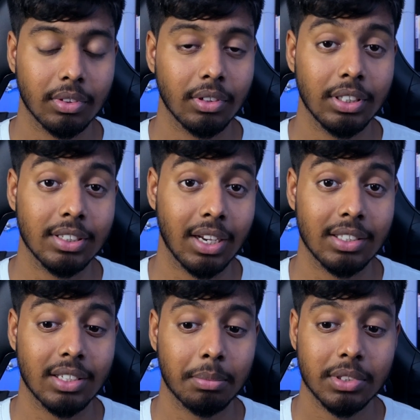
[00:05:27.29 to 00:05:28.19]
in the
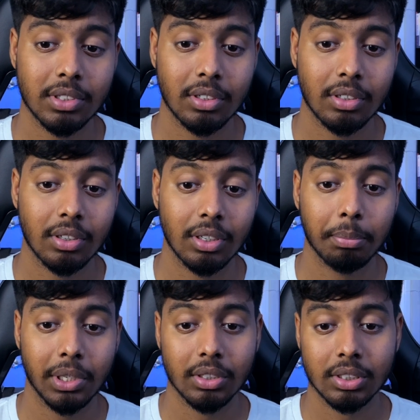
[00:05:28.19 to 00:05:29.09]
second semester uh,
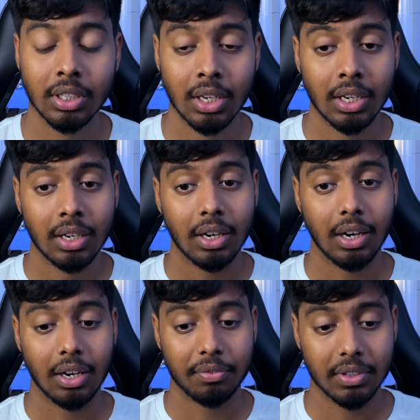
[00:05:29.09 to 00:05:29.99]
because
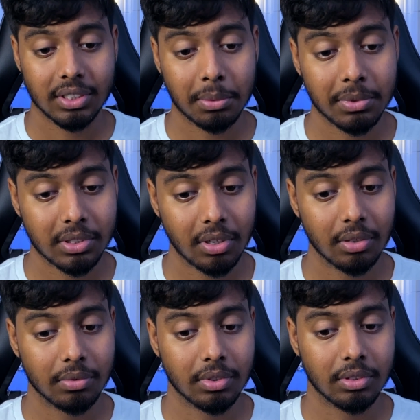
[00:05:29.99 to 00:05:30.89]
uh, first semester
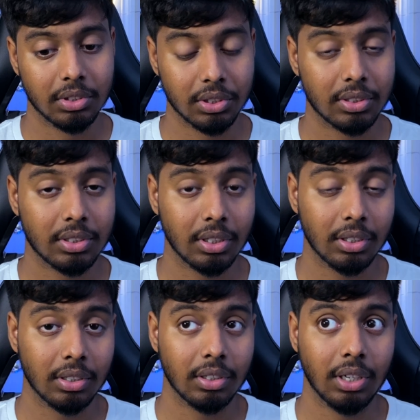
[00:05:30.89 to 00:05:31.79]
is just
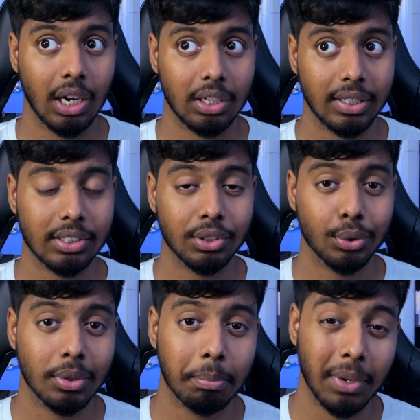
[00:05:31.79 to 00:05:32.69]
uh, teaching
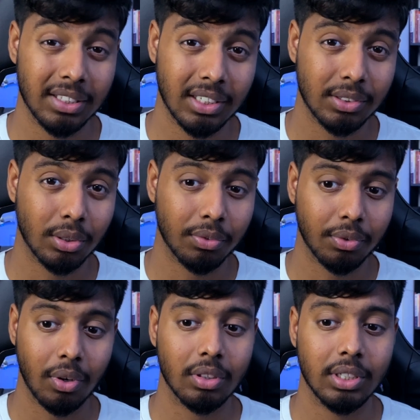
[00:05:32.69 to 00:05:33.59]
you the basics of
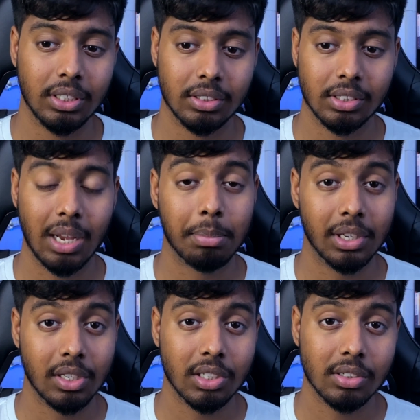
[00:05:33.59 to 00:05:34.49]
all these
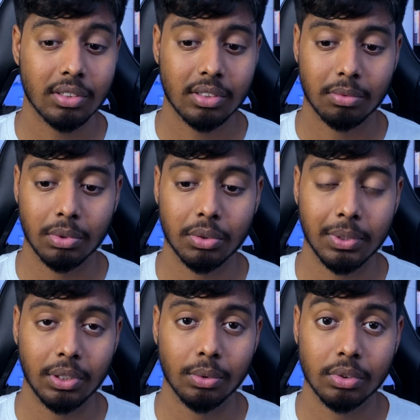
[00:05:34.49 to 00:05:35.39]
applications which we
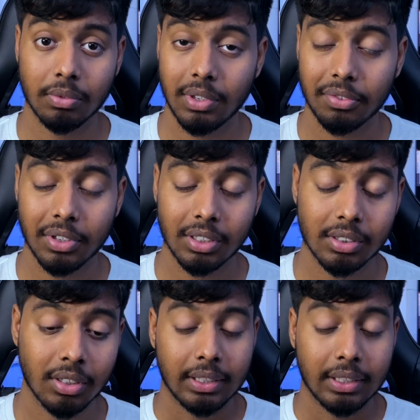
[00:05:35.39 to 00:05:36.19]
use in VFX.